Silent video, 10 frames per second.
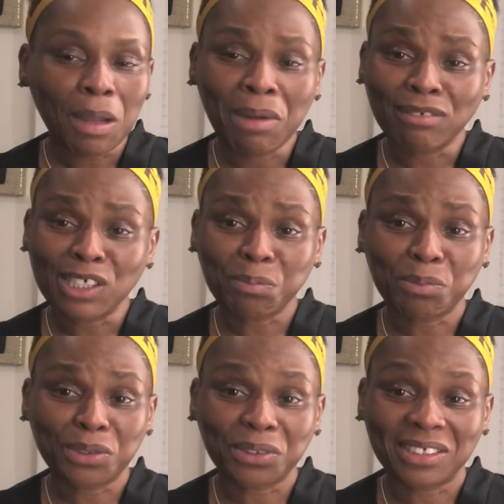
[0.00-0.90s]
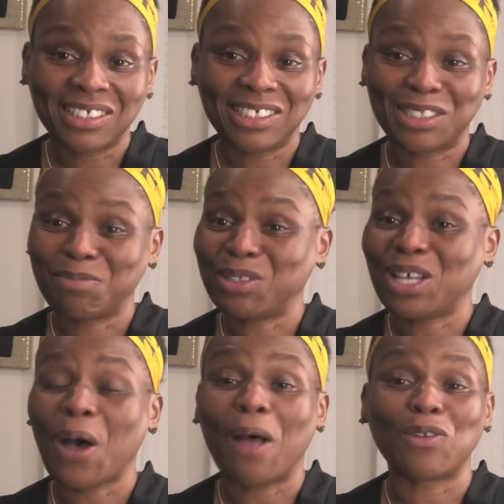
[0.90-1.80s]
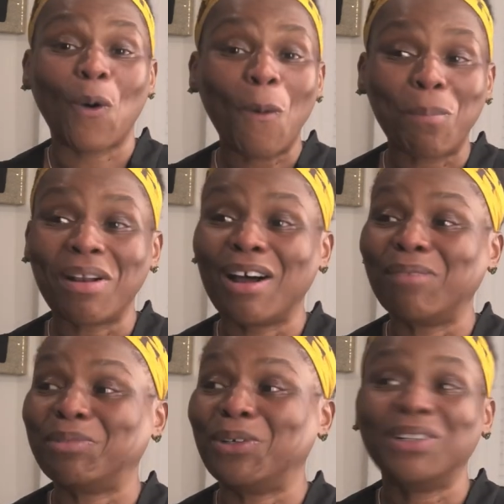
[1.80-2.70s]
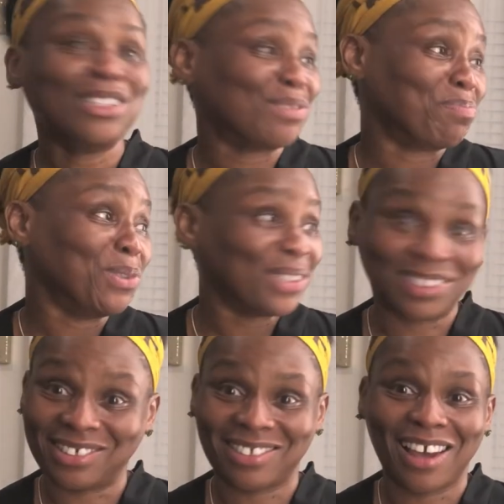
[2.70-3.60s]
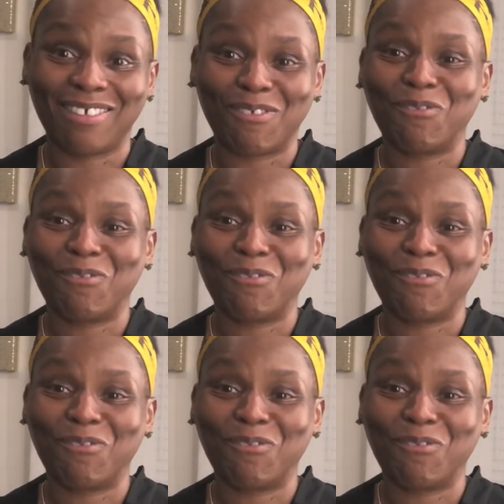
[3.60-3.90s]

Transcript: my respiratory system has had opened up and all this mucus is like